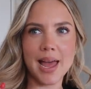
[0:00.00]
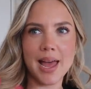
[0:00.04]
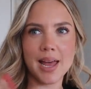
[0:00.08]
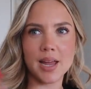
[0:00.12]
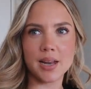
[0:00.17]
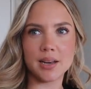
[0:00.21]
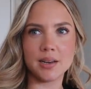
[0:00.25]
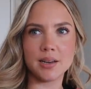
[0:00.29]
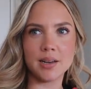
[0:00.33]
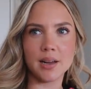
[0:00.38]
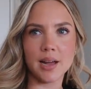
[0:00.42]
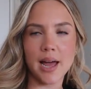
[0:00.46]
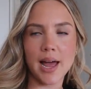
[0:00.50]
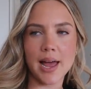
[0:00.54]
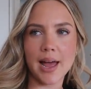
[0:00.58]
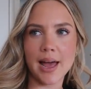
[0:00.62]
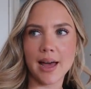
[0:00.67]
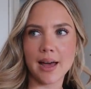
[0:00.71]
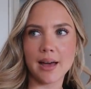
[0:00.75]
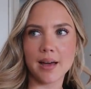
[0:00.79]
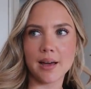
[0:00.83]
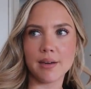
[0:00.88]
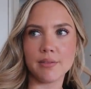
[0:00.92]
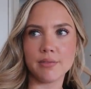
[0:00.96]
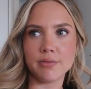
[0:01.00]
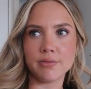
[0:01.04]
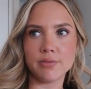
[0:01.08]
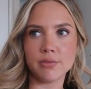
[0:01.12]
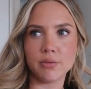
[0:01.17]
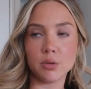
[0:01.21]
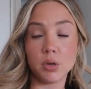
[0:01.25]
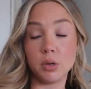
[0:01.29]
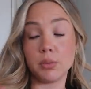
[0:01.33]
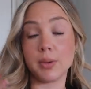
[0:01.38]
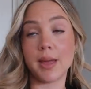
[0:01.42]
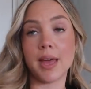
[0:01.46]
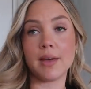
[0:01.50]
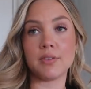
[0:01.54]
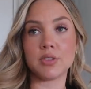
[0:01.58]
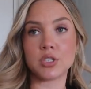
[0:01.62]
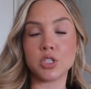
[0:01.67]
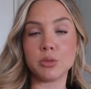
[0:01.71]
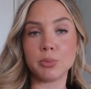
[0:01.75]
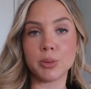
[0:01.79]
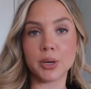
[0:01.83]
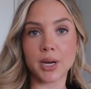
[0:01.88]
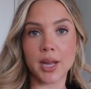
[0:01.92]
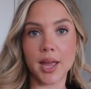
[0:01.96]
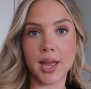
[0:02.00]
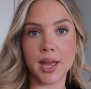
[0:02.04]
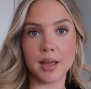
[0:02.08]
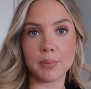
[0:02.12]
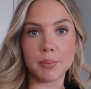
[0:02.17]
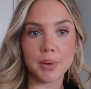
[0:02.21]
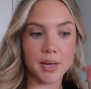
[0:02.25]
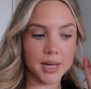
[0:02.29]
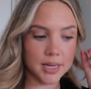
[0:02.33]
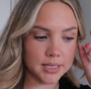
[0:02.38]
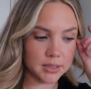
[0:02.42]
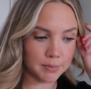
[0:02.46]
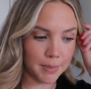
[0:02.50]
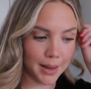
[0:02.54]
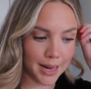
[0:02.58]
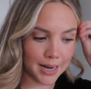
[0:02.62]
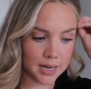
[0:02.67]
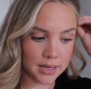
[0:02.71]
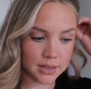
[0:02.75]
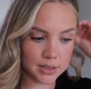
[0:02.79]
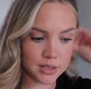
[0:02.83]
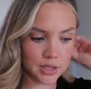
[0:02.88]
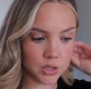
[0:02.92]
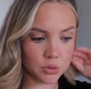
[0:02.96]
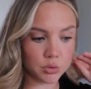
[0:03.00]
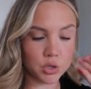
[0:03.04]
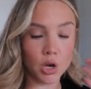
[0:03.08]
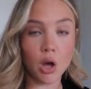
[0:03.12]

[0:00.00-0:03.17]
And I have, well, we have a super king because Patty is so